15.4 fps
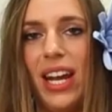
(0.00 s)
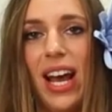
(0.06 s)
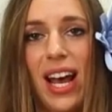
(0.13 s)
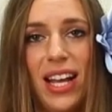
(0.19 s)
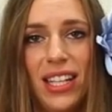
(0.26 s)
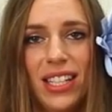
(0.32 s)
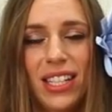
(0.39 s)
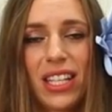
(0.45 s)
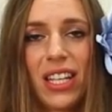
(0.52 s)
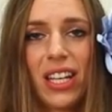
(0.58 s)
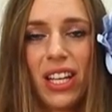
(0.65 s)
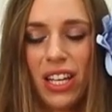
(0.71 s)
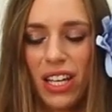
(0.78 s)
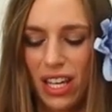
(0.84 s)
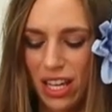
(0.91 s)
has
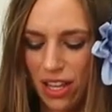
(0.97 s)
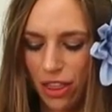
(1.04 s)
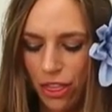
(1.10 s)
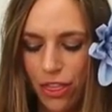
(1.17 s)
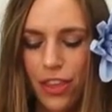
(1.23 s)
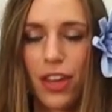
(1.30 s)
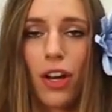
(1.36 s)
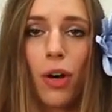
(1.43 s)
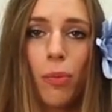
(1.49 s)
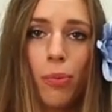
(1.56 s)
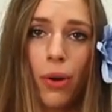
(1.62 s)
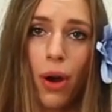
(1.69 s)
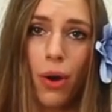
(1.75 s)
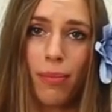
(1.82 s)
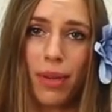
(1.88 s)

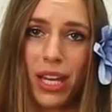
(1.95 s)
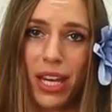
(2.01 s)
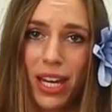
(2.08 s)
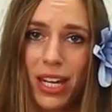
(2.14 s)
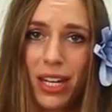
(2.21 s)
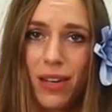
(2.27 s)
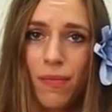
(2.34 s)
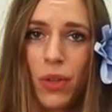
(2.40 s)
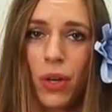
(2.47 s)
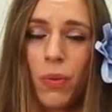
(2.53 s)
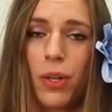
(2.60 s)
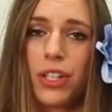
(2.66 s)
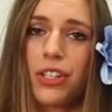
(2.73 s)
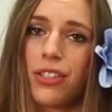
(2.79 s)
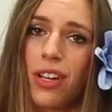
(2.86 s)
theobromine,
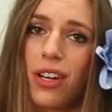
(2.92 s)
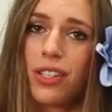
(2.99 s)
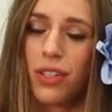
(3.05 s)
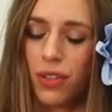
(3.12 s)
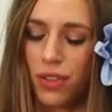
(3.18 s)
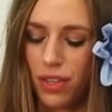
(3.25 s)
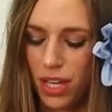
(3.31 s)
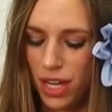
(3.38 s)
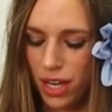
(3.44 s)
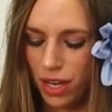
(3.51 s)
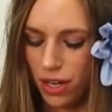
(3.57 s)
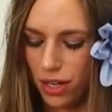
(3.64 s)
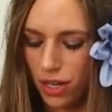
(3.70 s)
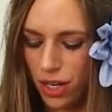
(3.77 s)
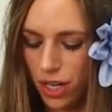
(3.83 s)
which is also
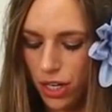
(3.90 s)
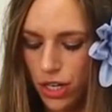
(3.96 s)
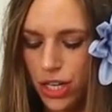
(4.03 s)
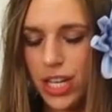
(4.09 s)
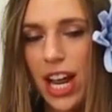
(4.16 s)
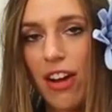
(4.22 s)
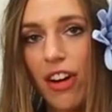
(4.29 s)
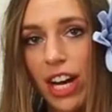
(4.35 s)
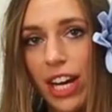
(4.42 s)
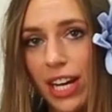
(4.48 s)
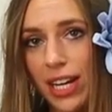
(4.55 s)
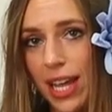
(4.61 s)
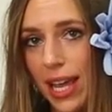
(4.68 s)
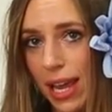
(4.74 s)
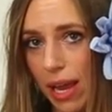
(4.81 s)
the generic
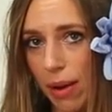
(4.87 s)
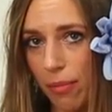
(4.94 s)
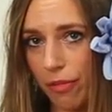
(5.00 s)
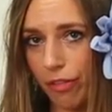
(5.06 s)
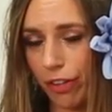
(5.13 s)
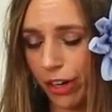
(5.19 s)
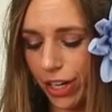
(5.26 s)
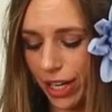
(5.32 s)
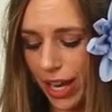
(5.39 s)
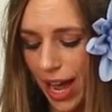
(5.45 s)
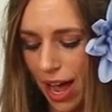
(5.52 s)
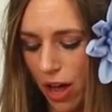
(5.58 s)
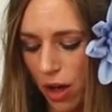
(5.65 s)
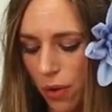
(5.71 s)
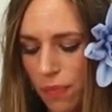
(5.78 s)
name for
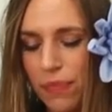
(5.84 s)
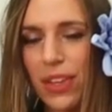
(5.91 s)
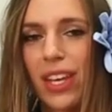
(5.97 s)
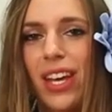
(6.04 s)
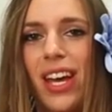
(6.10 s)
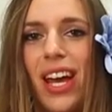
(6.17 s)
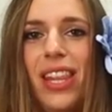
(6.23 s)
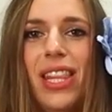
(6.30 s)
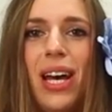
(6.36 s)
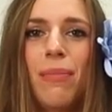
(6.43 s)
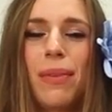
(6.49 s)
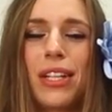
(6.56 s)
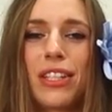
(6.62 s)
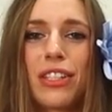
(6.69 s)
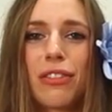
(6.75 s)
cacao, and that
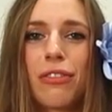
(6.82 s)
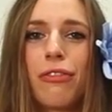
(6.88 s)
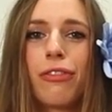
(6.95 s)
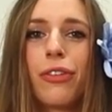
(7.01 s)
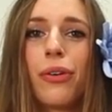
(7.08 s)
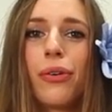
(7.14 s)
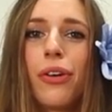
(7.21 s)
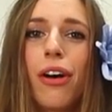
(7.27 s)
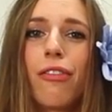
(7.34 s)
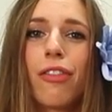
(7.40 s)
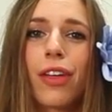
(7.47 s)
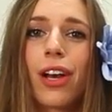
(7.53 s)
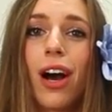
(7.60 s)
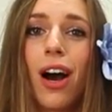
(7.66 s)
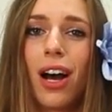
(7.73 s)
means food
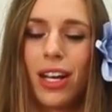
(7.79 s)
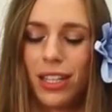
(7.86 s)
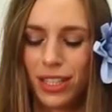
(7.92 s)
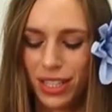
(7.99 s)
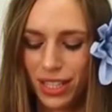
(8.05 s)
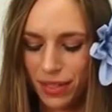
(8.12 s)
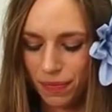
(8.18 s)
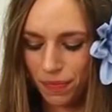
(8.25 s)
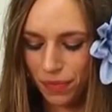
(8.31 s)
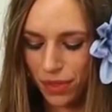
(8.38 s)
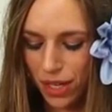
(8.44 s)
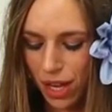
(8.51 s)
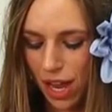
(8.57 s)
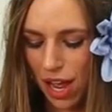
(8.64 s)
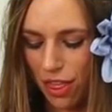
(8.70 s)
of the gods.
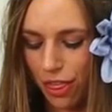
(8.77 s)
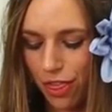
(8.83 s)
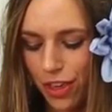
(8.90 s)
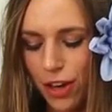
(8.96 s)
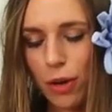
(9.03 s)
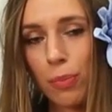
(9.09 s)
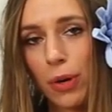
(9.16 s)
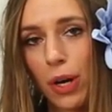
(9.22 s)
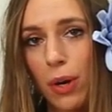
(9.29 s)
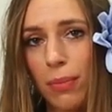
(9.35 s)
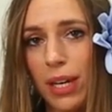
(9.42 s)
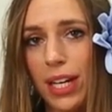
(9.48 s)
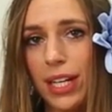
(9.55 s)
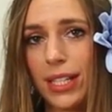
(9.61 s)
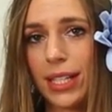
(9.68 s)
And
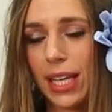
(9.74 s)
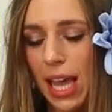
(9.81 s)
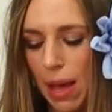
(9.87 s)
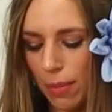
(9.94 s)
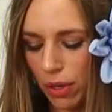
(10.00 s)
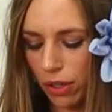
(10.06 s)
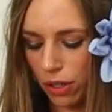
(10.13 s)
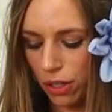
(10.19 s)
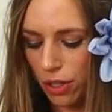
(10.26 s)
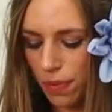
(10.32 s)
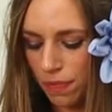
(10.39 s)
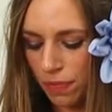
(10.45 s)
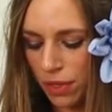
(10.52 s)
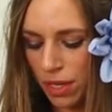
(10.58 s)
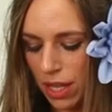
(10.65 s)
theobromine is a
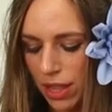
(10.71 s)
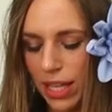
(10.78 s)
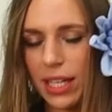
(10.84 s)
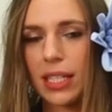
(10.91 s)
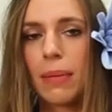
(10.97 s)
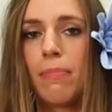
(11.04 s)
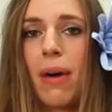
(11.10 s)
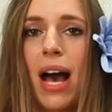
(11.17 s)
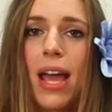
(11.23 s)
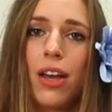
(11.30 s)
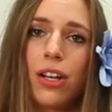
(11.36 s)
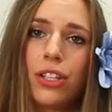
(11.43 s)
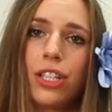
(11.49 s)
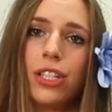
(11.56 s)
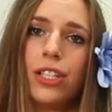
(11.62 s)
chemical that is a
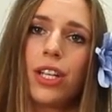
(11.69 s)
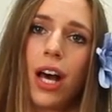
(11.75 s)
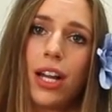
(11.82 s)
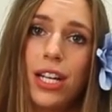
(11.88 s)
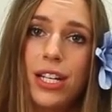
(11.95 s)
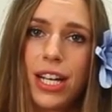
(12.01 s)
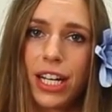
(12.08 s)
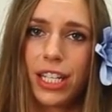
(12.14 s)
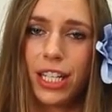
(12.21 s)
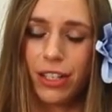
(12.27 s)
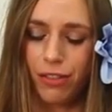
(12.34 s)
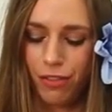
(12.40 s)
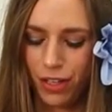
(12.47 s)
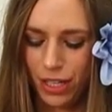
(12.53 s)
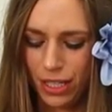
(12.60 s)
mild,
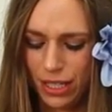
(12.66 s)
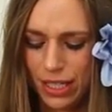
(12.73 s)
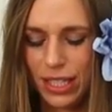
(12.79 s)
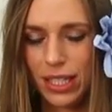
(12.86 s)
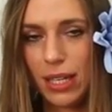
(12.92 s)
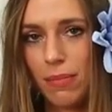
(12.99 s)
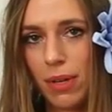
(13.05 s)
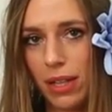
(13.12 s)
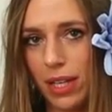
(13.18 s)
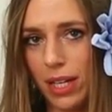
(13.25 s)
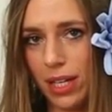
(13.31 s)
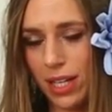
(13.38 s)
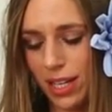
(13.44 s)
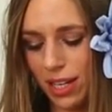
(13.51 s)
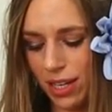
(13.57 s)
non-addictive
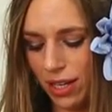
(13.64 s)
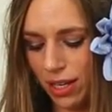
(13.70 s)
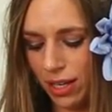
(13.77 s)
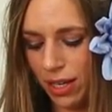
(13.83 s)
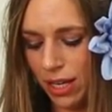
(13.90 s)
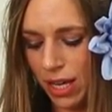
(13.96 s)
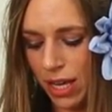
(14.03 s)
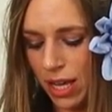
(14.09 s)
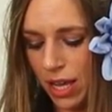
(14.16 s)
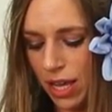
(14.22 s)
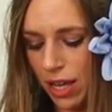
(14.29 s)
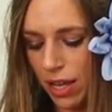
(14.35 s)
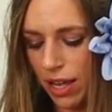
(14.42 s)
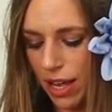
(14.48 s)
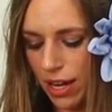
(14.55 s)
stimulant.
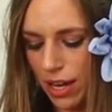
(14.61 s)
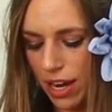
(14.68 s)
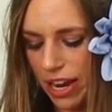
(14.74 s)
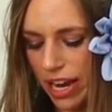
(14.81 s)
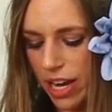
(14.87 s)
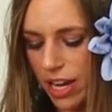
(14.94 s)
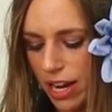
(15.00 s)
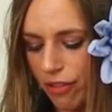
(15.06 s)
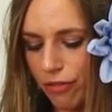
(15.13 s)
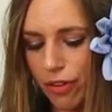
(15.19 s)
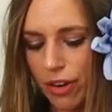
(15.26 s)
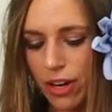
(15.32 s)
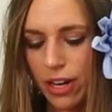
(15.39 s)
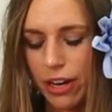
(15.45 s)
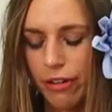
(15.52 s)
And in,
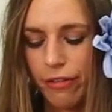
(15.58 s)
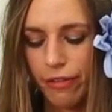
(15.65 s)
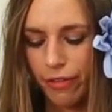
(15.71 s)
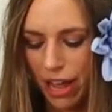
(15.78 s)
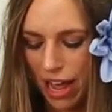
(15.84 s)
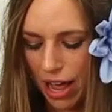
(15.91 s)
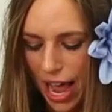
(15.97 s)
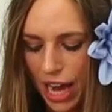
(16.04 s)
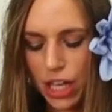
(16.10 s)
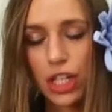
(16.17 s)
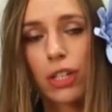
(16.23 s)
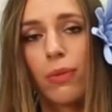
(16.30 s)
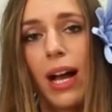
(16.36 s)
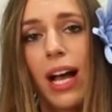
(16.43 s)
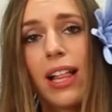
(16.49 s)
in
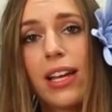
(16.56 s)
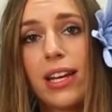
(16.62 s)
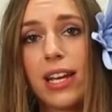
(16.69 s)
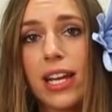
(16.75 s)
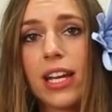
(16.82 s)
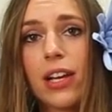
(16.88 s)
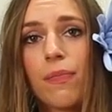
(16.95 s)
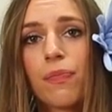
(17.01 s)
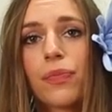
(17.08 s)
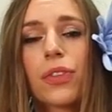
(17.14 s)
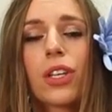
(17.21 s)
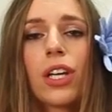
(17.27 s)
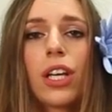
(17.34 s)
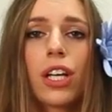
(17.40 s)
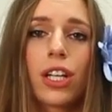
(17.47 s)
actuality,
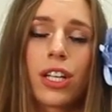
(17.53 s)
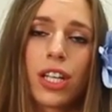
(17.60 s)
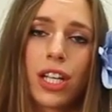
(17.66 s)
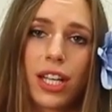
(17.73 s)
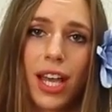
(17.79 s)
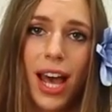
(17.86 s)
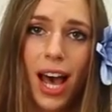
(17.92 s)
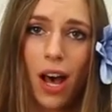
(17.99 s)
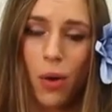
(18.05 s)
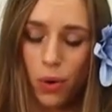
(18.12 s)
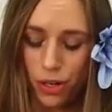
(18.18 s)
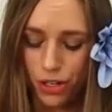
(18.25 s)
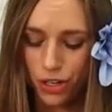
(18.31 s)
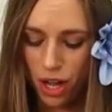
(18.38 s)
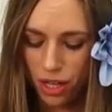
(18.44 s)
cacao
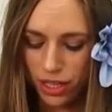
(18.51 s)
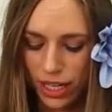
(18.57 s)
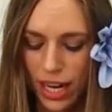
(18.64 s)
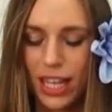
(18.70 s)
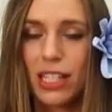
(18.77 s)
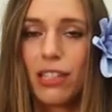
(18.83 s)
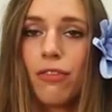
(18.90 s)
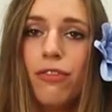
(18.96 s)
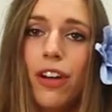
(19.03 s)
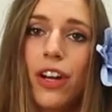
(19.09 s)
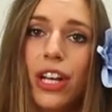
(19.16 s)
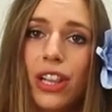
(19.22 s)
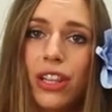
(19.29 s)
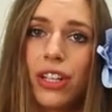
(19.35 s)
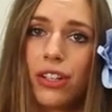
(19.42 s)
or chocolate has
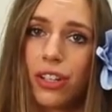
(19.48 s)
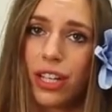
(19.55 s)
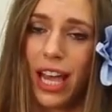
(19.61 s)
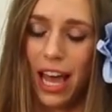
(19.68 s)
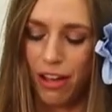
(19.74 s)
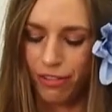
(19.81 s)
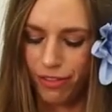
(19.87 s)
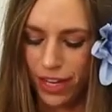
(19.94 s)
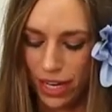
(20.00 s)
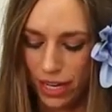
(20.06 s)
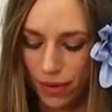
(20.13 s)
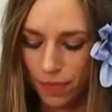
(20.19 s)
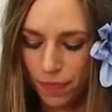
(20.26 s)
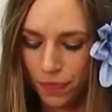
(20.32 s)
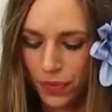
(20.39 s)
very little
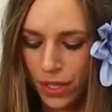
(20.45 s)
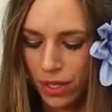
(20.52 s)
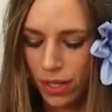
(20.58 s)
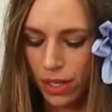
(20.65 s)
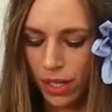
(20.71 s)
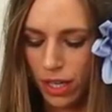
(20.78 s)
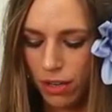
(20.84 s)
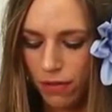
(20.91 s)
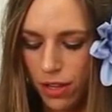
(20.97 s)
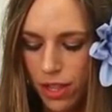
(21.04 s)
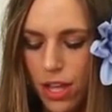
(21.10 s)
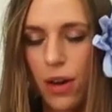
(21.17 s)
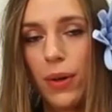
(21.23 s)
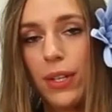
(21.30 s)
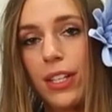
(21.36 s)
caffeine, even
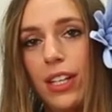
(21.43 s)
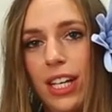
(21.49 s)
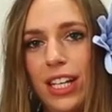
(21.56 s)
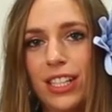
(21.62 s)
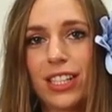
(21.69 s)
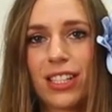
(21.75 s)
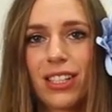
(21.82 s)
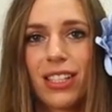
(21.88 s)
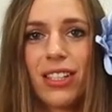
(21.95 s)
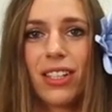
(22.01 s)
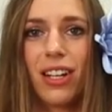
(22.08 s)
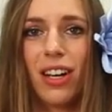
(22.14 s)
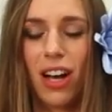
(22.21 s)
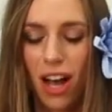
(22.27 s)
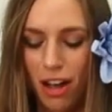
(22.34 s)
though it's
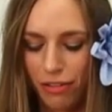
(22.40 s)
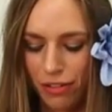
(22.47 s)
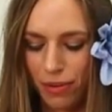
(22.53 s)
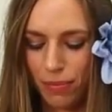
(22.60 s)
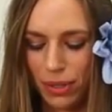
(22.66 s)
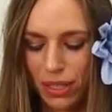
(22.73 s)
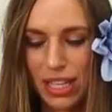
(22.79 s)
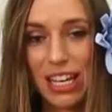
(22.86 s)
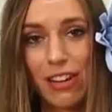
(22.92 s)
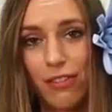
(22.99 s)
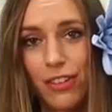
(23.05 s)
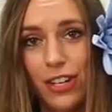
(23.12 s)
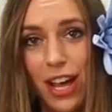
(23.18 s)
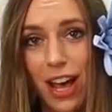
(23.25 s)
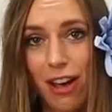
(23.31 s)
often
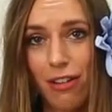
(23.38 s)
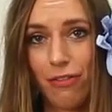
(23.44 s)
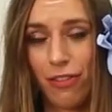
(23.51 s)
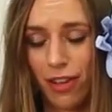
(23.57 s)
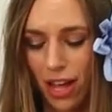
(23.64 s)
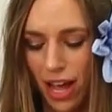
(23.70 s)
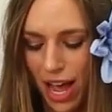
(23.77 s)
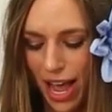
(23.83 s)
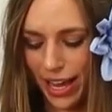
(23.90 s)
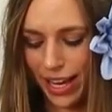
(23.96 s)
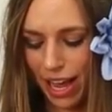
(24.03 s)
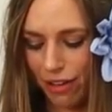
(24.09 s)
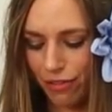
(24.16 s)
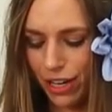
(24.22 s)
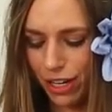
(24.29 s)
believed to have a high
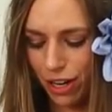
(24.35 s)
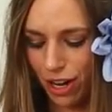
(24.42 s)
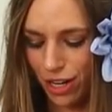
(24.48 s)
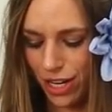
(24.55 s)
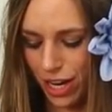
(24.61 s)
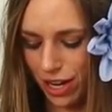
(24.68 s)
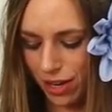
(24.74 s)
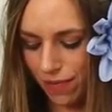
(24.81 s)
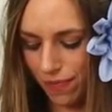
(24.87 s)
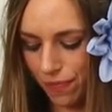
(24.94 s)
caffeine content.